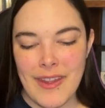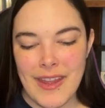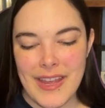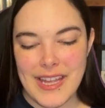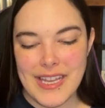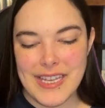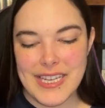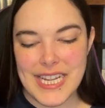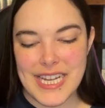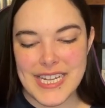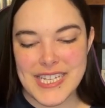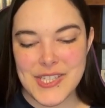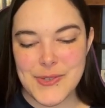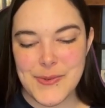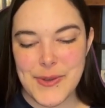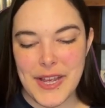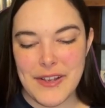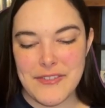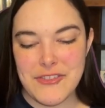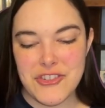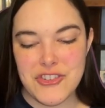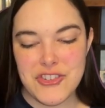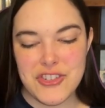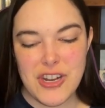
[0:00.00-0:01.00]
Next, we
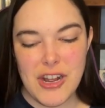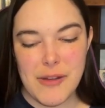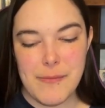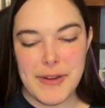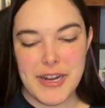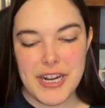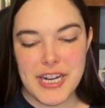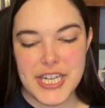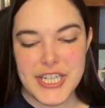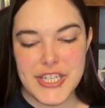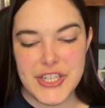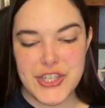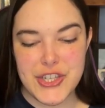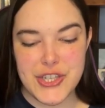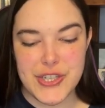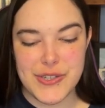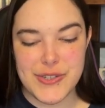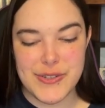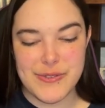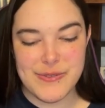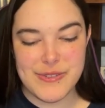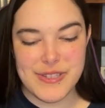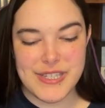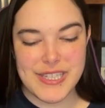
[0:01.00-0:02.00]
have Strawberry
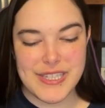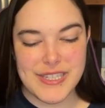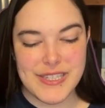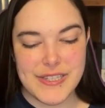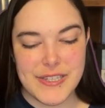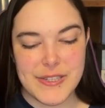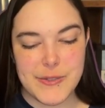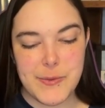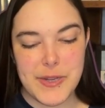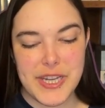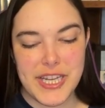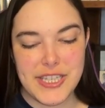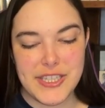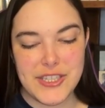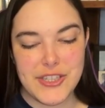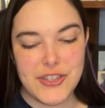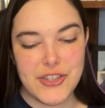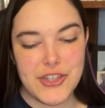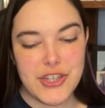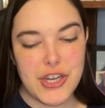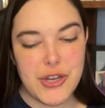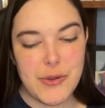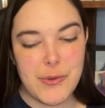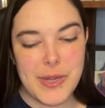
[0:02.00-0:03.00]
Chews. Sweet,
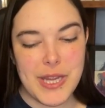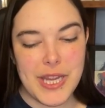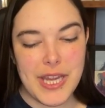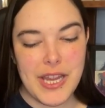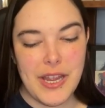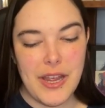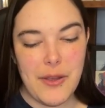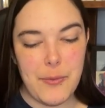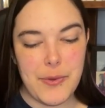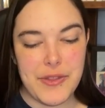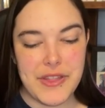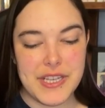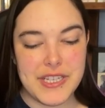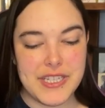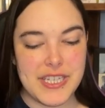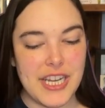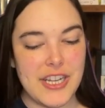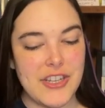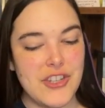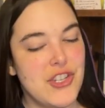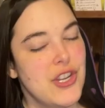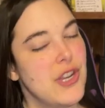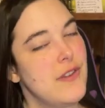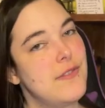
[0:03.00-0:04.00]
chewy, with a
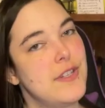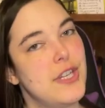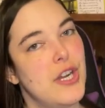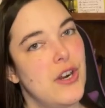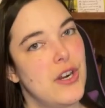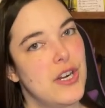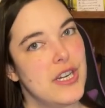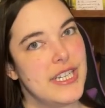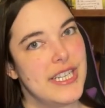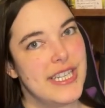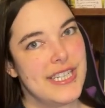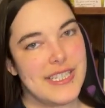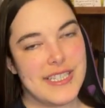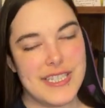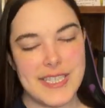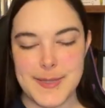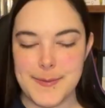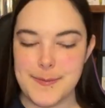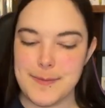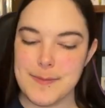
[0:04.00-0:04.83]
touch of tartness.